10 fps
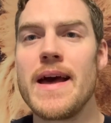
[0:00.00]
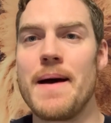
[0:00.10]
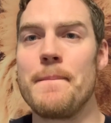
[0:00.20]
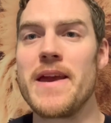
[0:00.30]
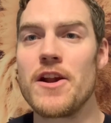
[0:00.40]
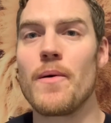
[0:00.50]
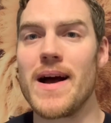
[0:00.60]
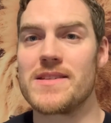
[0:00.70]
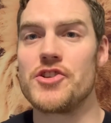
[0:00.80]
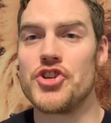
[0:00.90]
amino
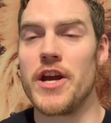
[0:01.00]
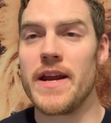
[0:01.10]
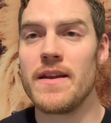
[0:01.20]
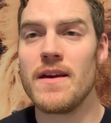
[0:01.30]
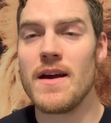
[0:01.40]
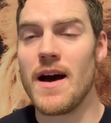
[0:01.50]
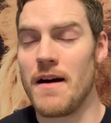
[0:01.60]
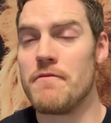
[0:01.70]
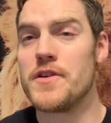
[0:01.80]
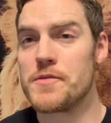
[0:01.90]
acid chain
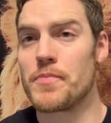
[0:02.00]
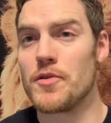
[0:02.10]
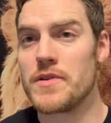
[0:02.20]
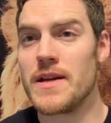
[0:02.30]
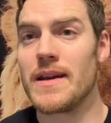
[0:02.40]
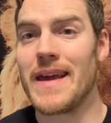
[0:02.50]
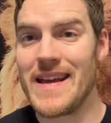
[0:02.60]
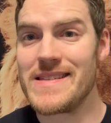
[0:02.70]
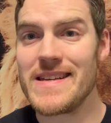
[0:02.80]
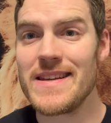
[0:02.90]
of this protein
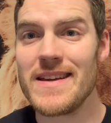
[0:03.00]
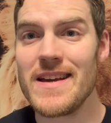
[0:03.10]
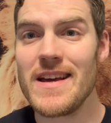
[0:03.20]
casein.